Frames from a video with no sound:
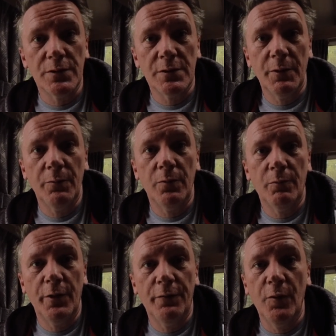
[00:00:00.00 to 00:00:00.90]
So
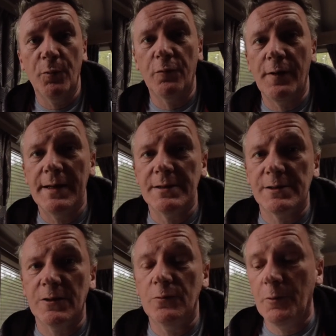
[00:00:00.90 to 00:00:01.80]
we're football fans,
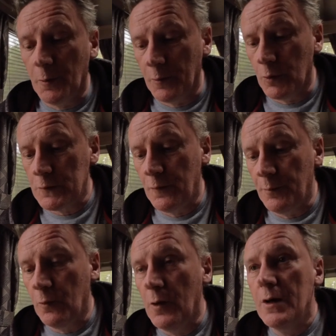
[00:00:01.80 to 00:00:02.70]
so we want to watch
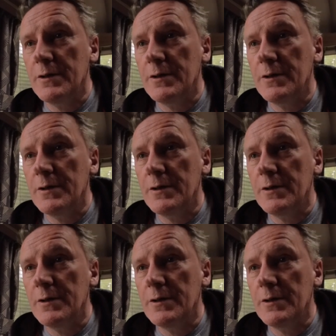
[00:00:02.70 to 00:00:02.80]
football.